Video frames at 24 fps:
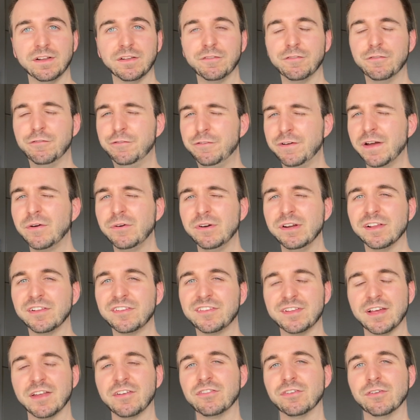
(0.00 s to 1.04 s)
is very
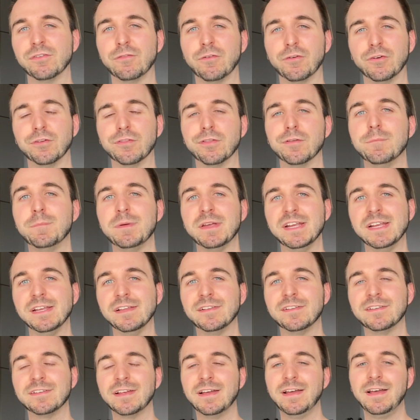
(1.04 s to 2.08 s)
essential for the
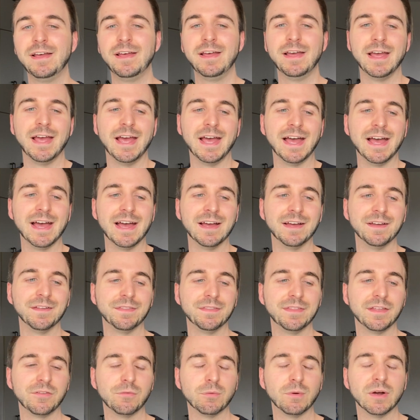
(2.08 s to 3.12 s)
piece, and
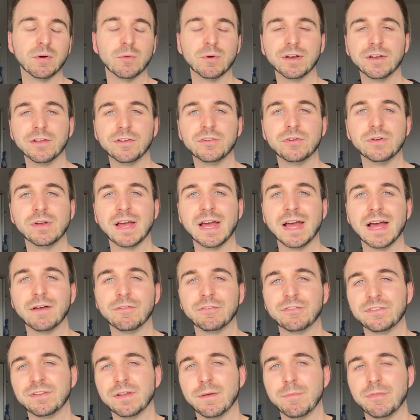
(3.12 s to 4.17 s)
that's why I wanted to have
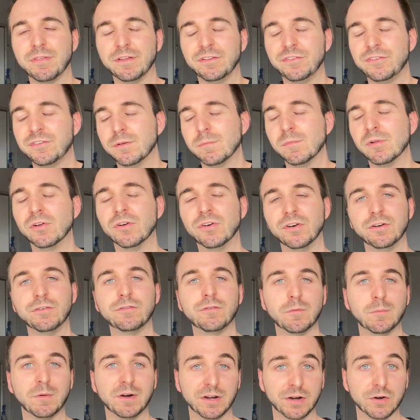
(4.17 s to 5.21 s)
something similar
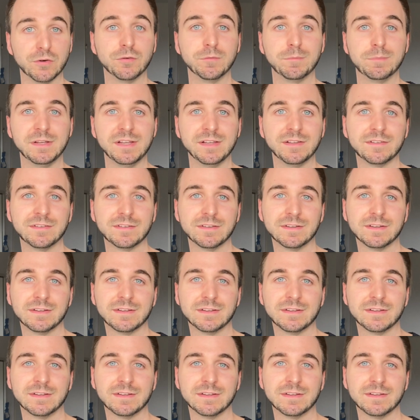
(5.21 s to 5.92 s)
for my own piece.